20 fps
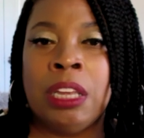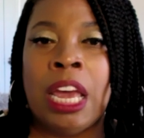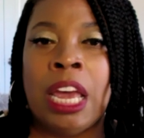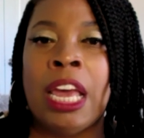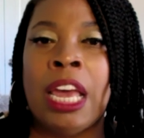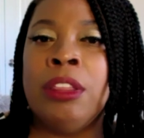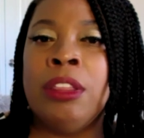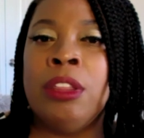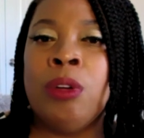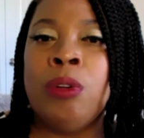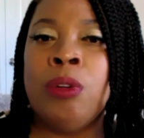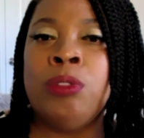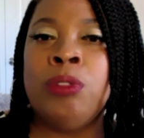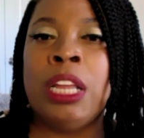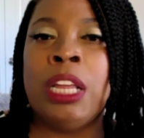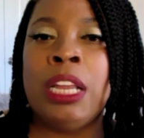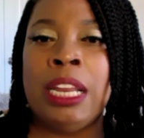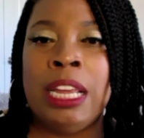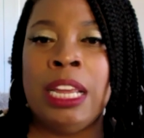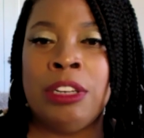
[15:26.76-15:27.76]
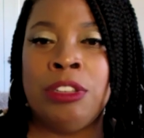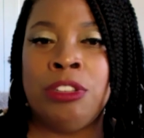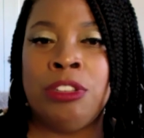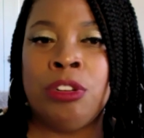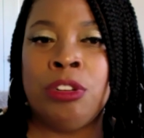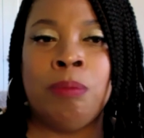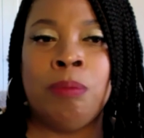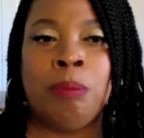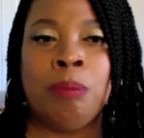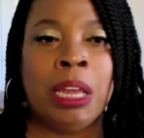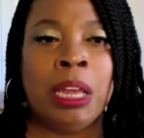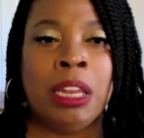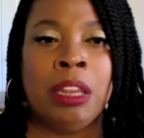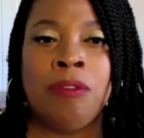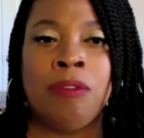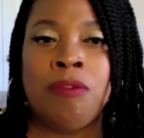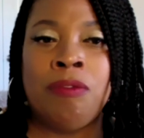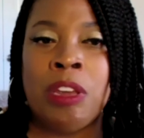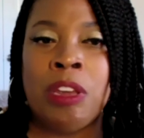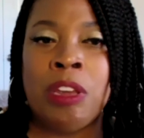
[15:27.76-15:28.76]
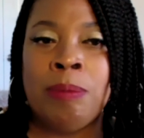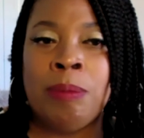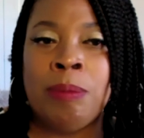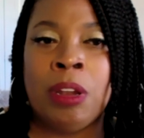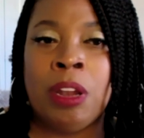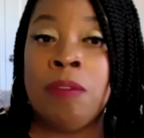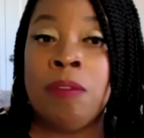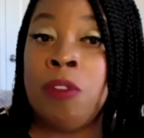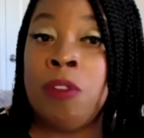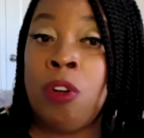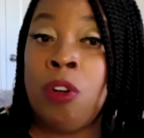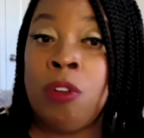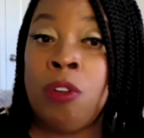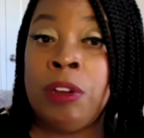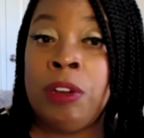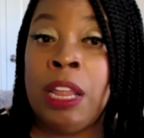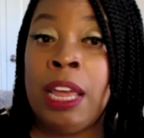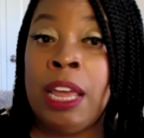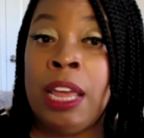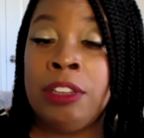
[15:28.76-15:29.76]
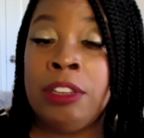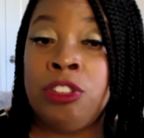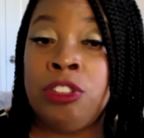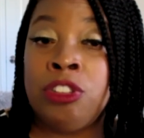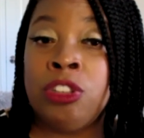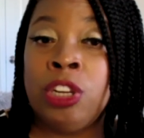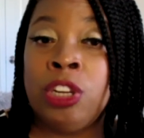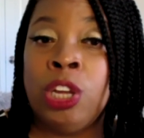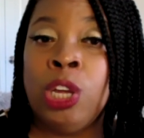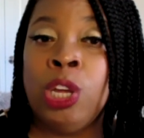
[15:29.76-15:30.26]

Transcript: And those that entered, male and female of all flesh,